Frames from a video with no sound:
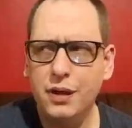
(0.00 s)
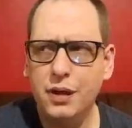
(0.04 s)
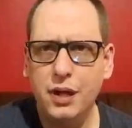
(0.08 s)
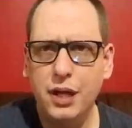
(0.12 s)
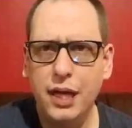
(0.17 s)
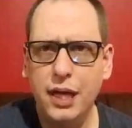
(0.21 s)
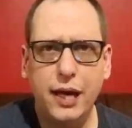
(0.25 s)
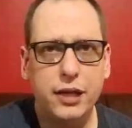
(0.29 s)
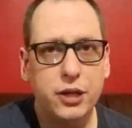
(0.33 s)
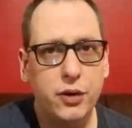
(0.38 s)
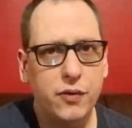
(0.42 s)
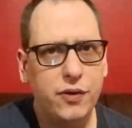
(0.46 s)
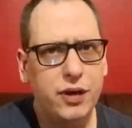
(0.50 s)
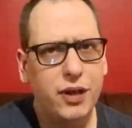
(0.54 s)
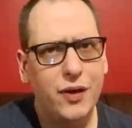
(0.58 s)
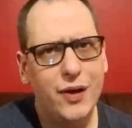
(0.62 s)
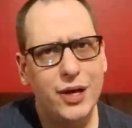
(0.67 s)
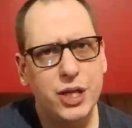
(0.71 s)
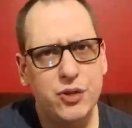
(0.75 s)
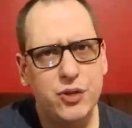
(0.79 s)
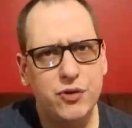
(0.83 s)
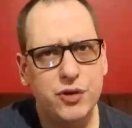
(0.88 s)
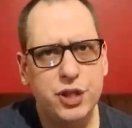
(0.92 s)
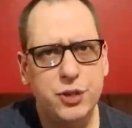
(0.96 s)
Yeah, I don't really know
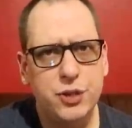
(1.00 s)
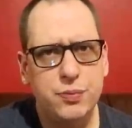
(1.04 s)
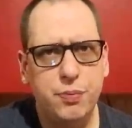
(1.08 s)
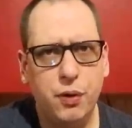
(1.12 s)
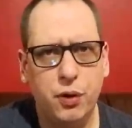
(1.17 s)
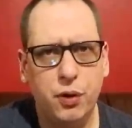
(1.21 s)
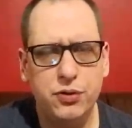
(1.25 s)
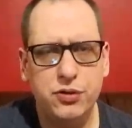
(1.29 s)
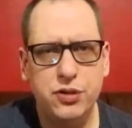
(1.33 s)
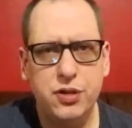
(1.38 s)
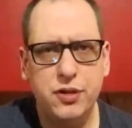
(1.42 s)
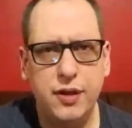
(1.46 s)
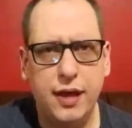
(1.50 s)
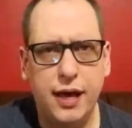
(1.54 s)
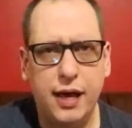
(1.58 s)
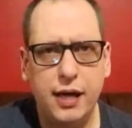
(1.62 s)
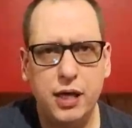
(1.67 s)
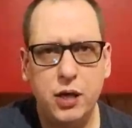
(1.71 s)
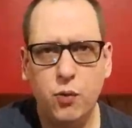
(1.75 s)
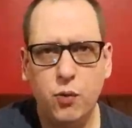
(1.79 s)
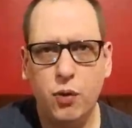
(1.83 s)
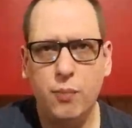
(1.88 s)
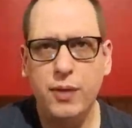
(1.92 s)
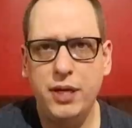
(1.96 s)
how to respond to that.
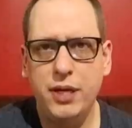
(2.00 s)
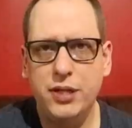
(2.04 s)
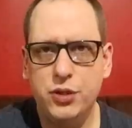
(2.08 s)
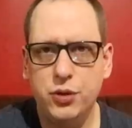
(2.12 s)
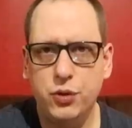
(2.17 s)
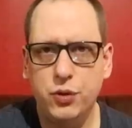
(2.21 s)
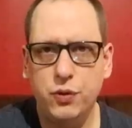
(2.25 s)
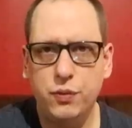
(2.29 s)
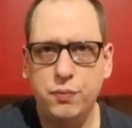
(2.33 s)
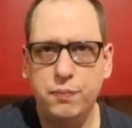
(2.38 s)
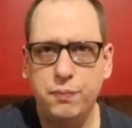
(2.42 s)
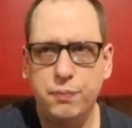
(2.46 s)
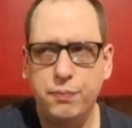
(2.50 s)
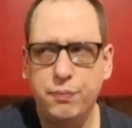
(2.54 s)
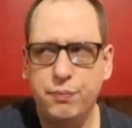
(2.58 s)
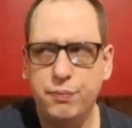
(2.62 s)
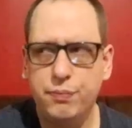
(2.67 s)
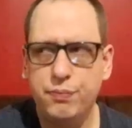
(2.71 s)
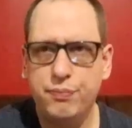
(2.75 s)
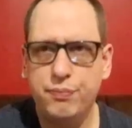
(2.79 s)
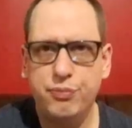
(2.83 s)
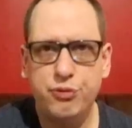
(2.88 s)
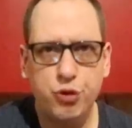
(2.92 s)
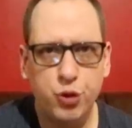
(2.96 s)
You want me to
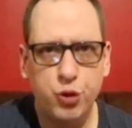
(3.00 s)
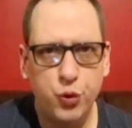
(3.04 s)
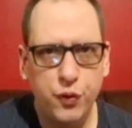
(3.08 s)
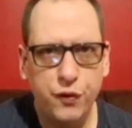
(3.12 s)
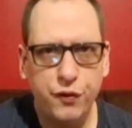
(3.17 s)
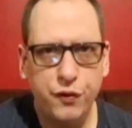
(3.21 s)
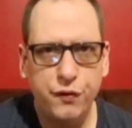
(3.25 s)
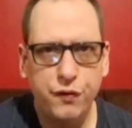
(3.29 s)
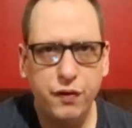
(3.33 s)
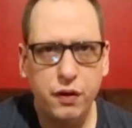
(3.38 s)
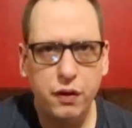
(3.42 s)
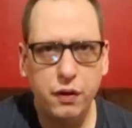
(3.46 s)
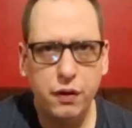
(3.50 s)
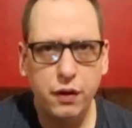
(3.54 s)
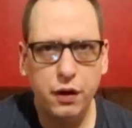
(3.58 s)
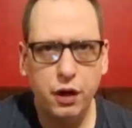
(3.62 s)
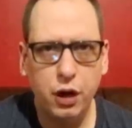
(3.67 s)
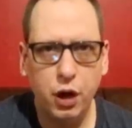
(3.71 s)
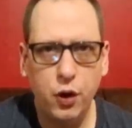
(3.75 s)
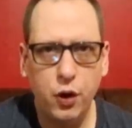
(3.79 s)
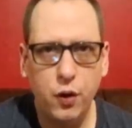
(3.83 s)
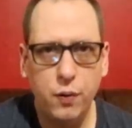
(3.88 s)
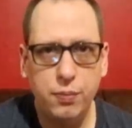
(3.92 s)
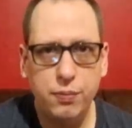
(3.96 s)
proof the
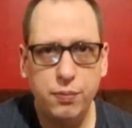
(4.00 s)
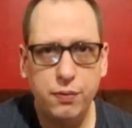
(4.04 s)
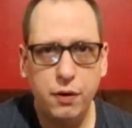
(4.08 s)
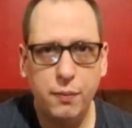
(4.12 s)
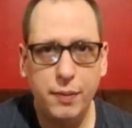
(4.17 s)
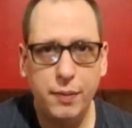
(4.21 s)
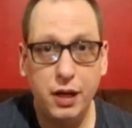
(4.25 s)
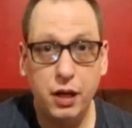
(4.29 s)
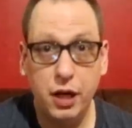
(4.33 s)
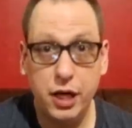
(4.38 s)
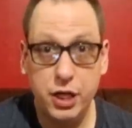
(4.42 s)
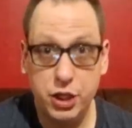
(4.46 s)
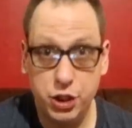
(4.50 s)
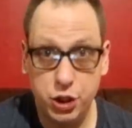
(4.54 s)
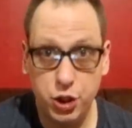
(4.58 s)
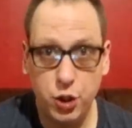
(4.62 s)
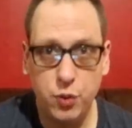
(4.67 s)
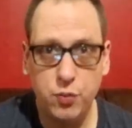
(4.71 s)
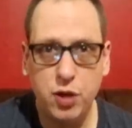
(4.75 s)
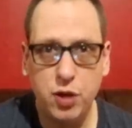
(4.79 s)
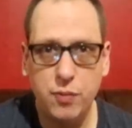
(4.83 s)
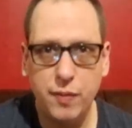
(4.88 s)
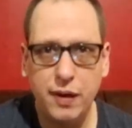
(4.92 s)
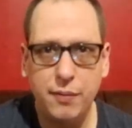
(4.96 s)
globe? I mean, I
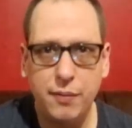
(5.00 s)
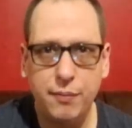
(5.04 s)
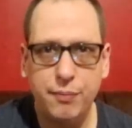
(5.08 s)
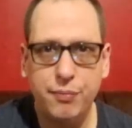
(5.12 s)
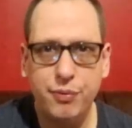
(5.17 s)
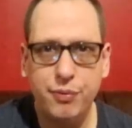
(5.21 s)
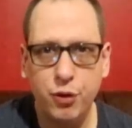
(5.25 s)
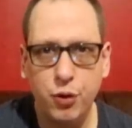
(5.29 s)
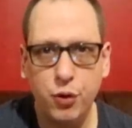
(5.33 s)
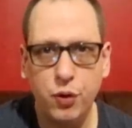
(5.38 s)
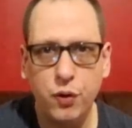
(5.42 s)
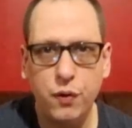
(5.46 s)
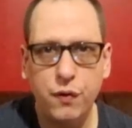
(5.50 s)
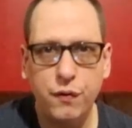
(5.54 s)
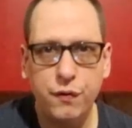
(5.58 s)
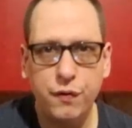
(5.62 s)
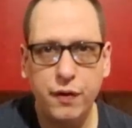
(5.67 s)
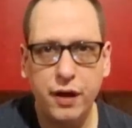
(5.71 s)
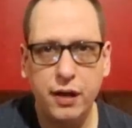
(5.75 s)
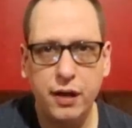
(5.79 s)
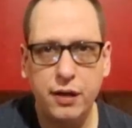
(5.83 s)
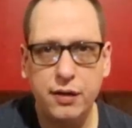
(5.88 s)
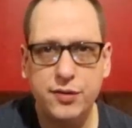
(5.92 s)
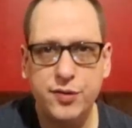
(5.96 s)
assume you mean prove,
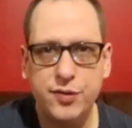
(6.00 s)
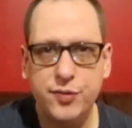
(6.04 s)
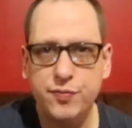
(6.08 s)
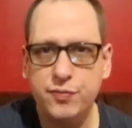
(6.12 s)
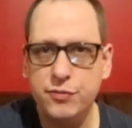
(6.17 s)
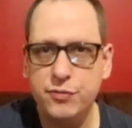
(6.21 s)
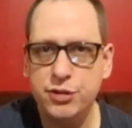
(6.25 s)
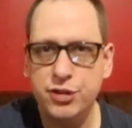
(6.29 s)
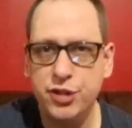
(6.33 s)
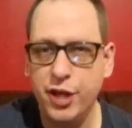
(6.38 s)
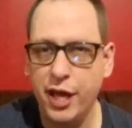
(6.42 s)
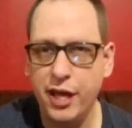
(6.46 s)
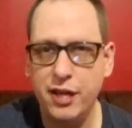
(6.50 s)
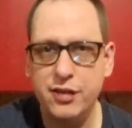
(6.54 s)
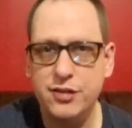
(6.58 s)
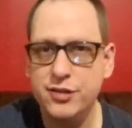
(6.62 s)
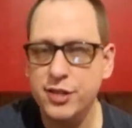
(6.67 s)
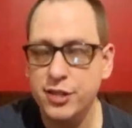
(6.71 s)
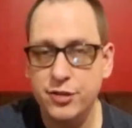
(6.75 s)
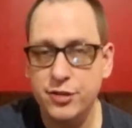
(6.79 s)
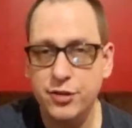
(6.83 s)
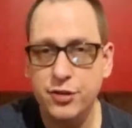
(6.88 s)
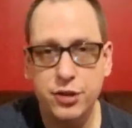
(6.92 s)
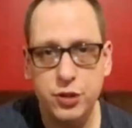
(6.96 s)
and science
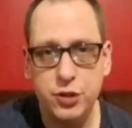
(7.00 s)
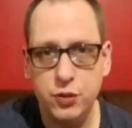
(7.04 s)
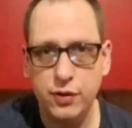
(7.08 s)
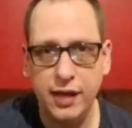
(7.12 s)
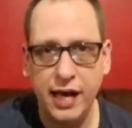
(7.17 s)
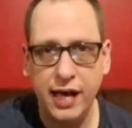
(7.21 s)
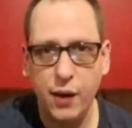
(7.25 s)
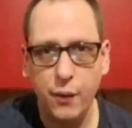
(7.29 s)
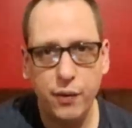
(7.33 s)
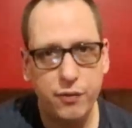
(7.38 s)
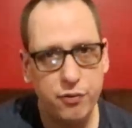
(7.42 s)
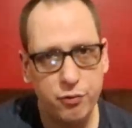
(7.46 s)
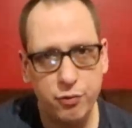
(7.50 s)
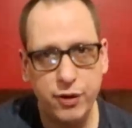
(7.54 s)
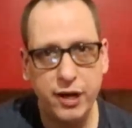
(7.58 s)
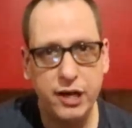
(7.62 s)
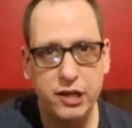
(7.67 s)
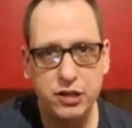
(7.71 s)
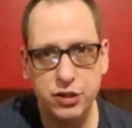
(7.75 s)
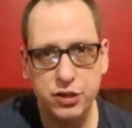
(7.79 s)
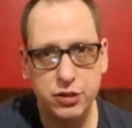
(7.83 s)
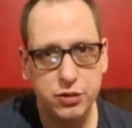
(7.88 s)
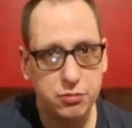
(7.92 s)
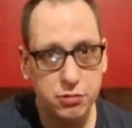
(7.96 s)
doesn't do that. We've
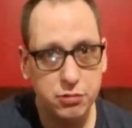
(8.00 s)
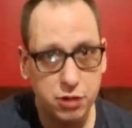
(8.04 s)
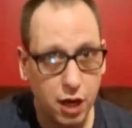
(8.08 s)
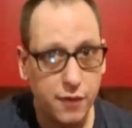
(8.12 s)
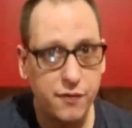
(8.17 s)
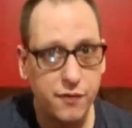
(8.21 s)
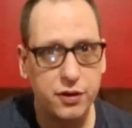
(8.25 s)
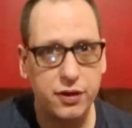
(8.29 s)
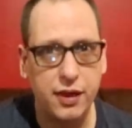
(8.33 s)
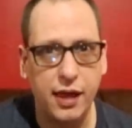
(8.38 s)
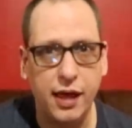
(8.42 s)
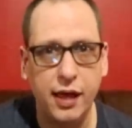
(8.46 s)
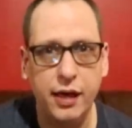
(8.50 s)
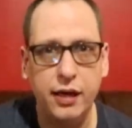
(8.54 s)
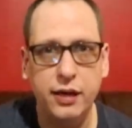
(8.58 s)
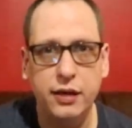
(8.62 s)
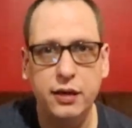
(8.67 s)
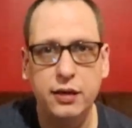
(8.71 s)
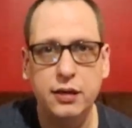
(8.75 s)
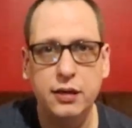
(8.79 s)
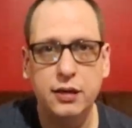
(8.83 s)
already just covered that.